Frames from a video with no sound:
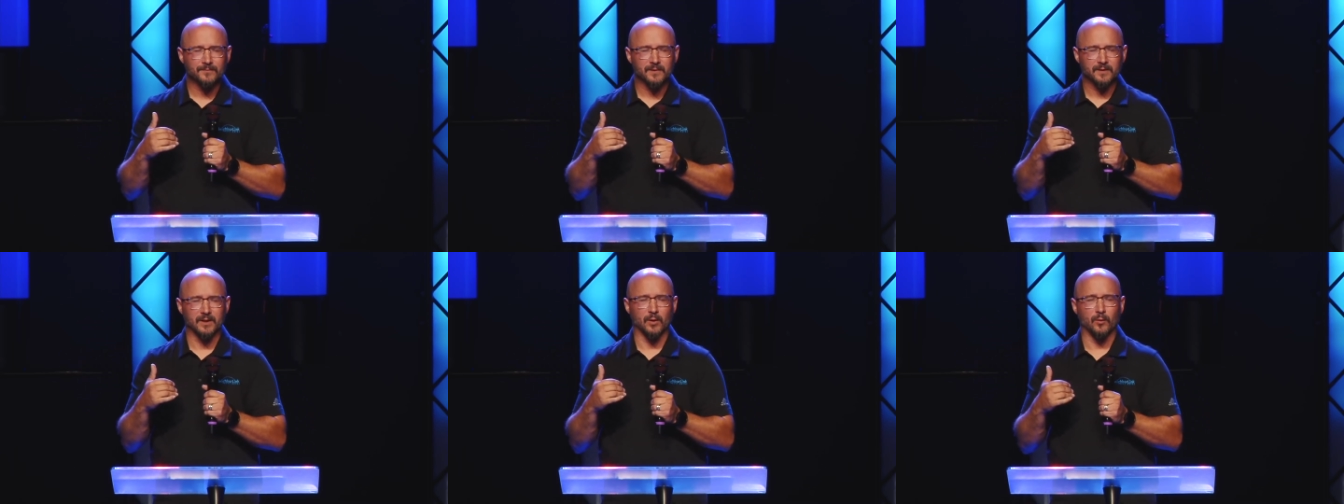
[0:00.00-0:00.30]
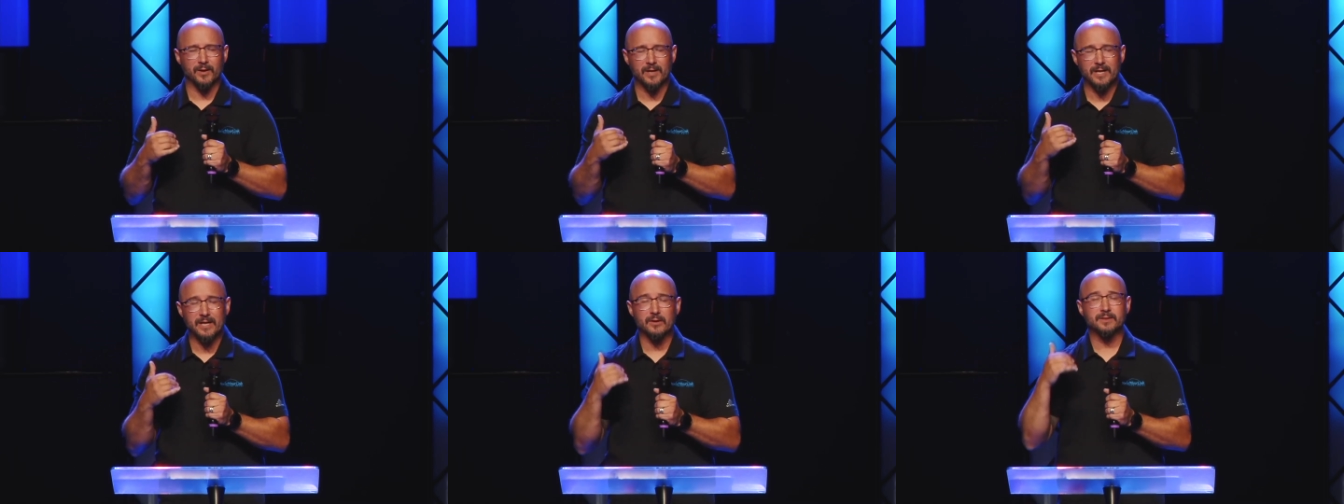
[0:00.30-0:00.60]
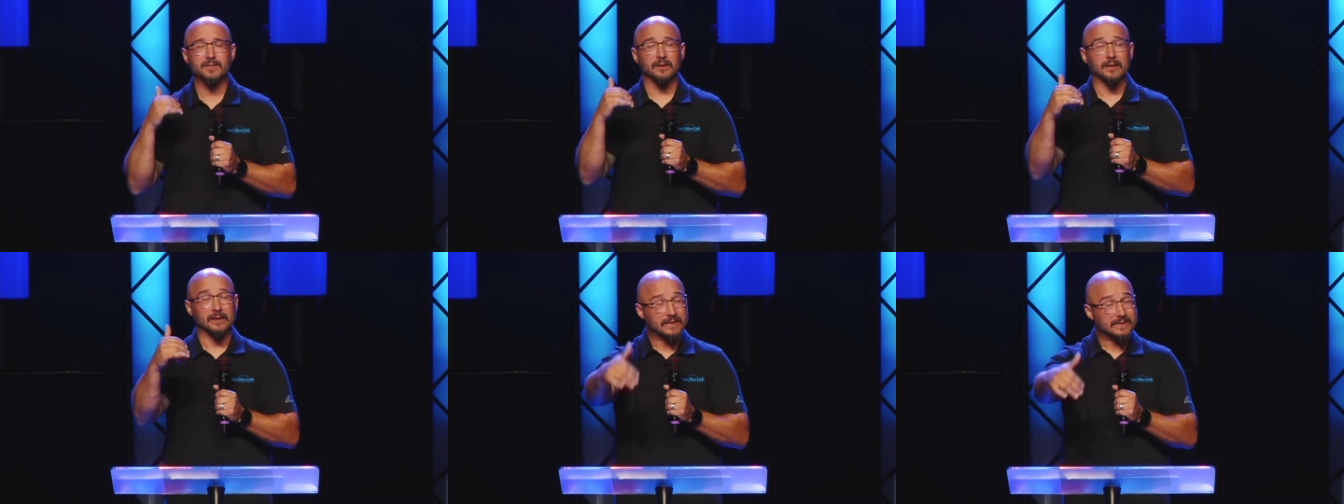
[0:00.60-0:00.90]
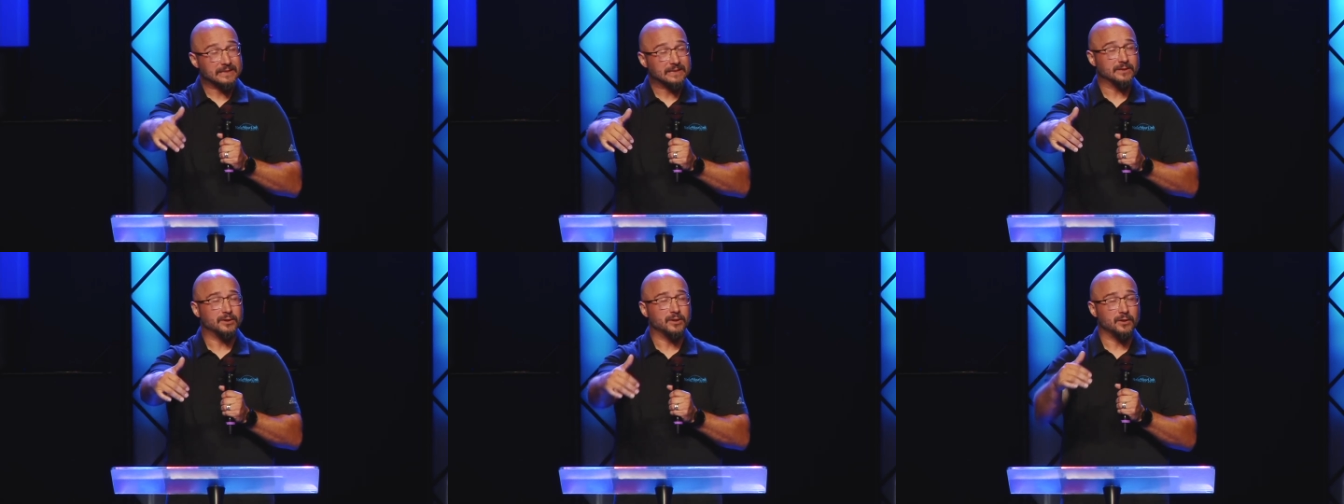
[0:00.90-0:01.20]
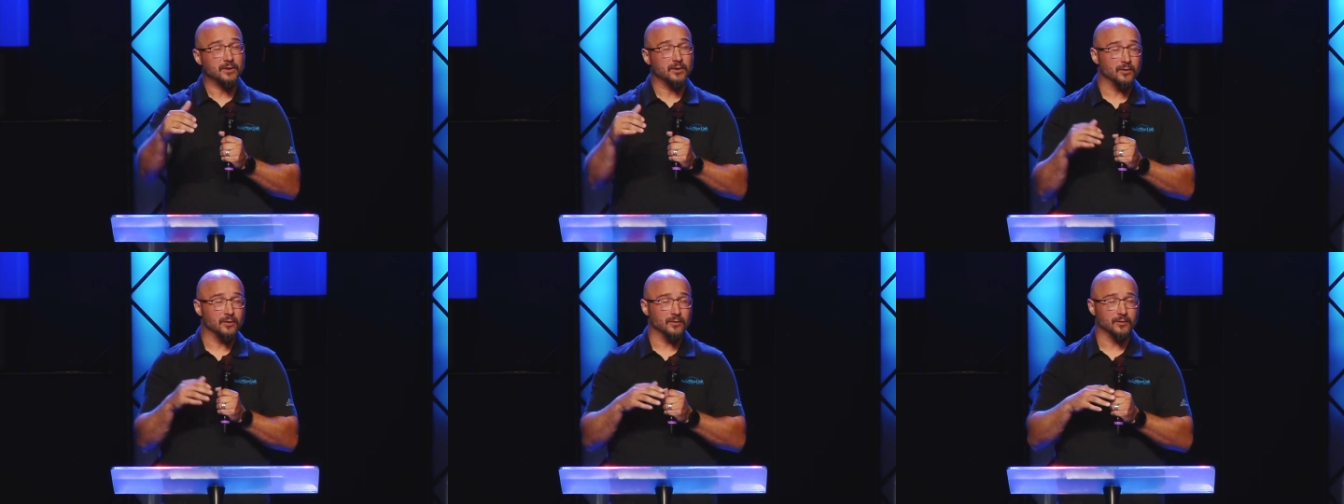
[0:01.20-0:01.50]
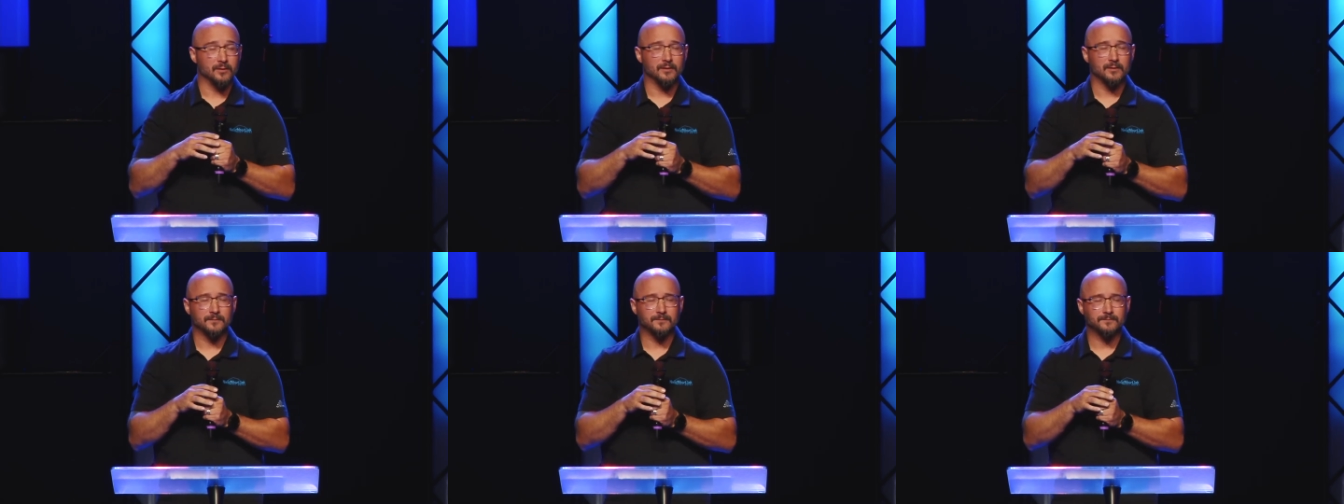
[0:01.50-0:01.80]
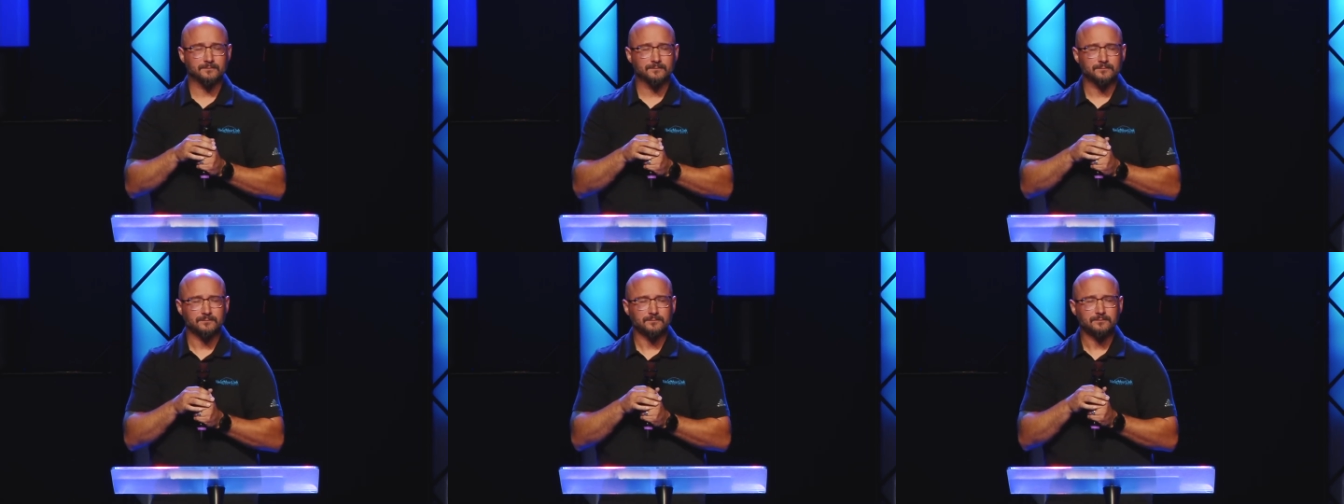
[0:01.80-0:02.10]
That we're here to listen to you,
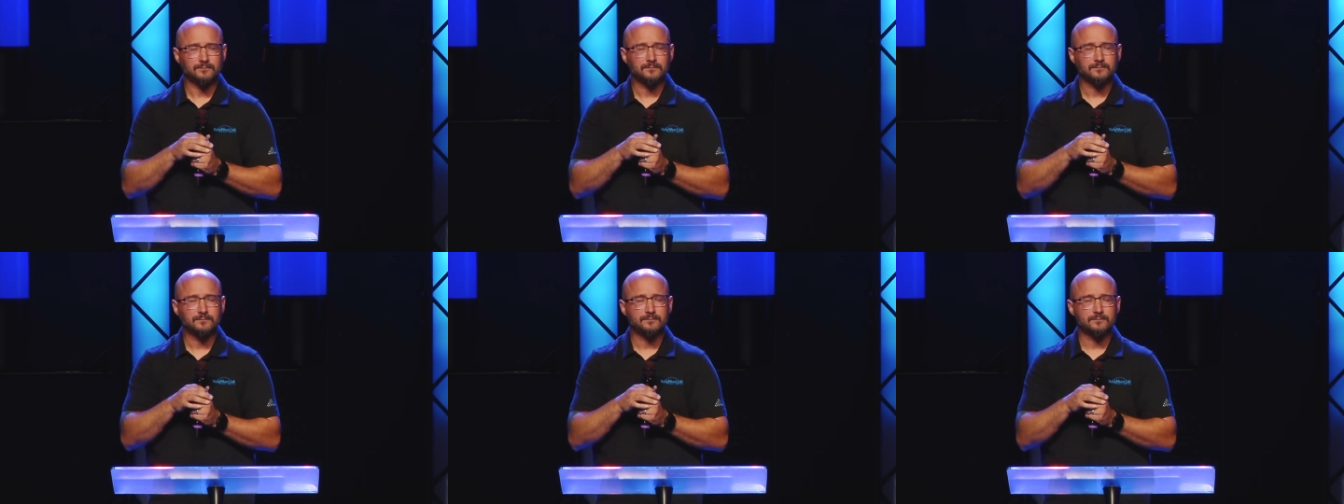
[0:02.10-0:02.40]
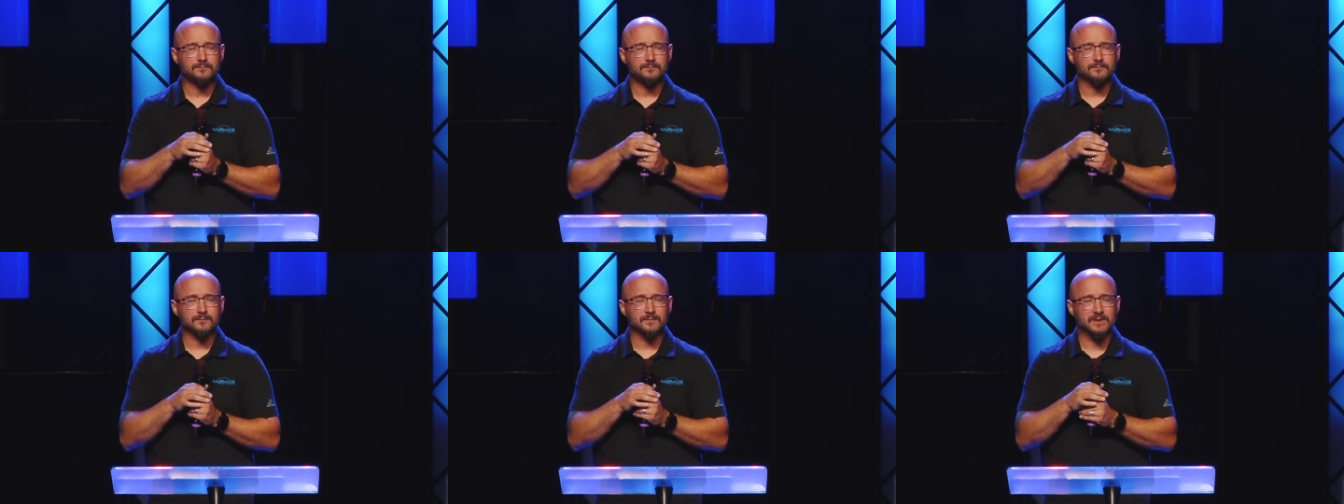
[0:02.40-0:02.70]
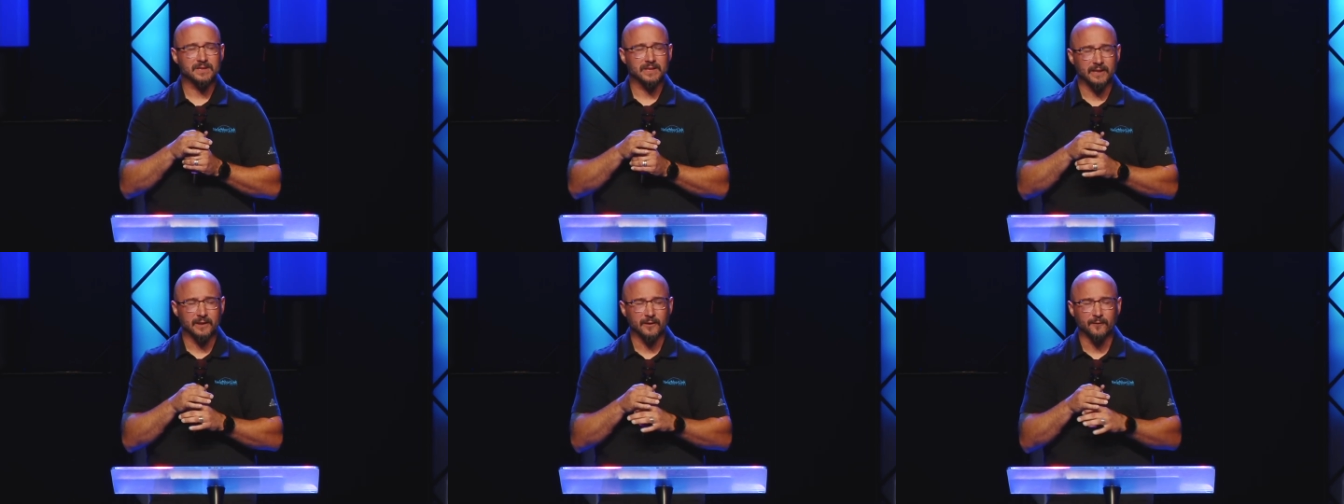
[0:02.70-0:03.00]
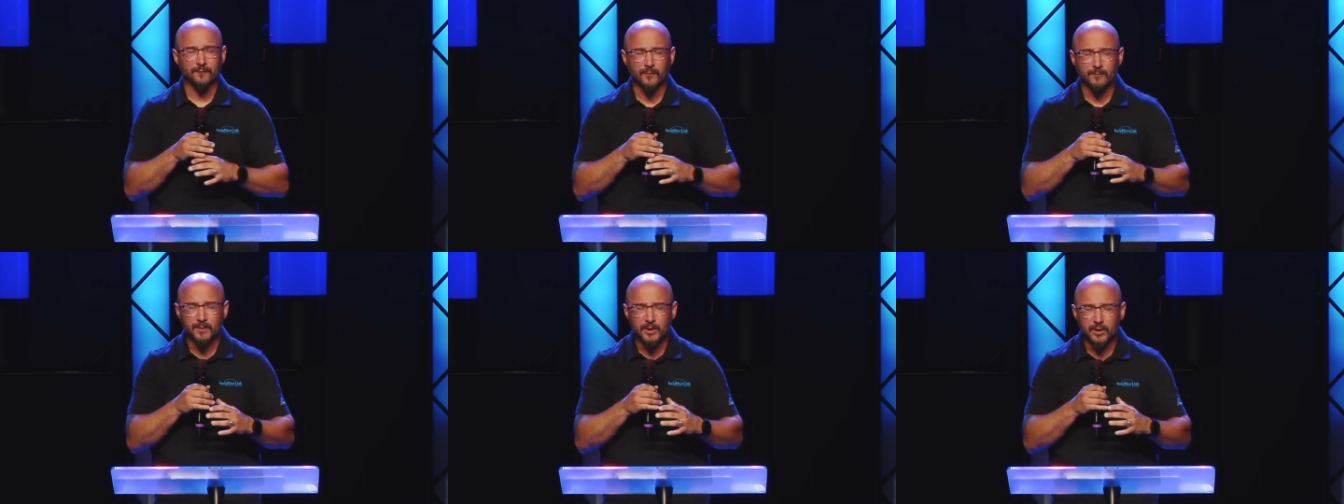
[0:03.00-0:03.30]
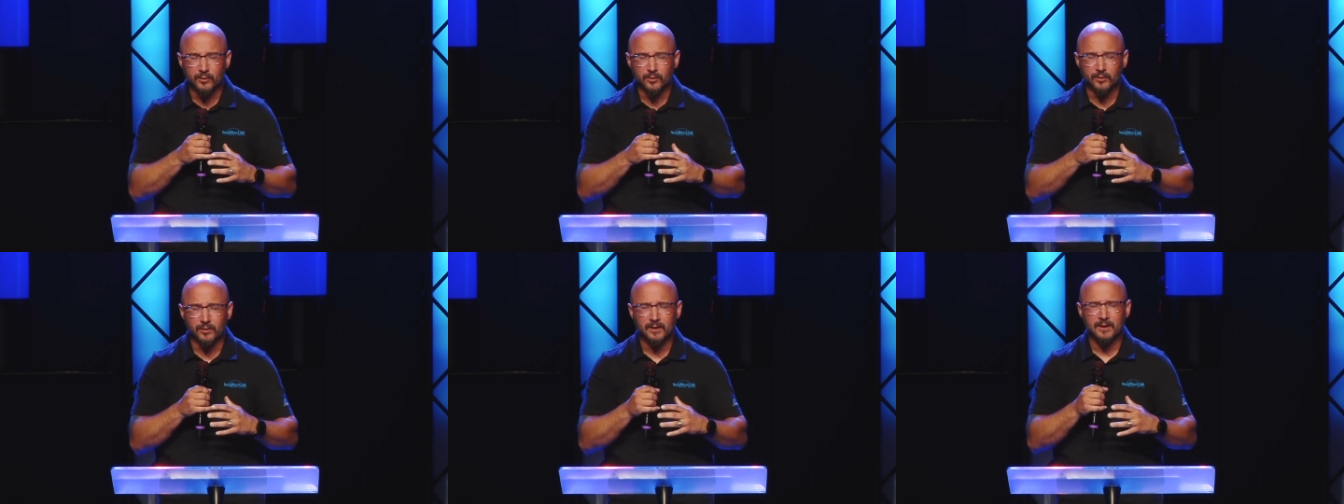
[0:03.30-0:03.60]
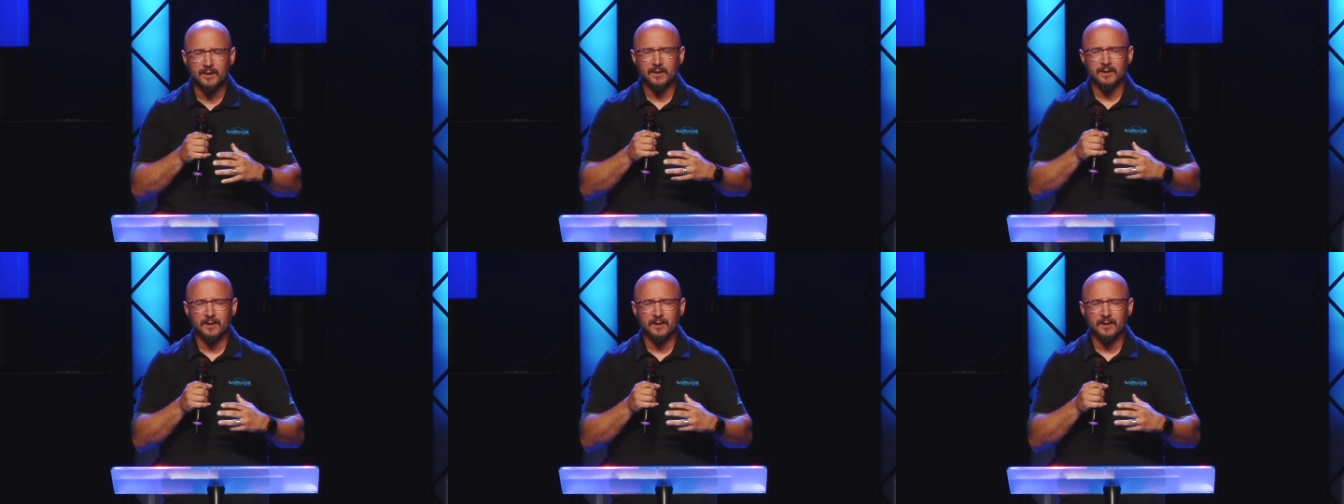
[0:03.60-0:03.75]
to hear from you,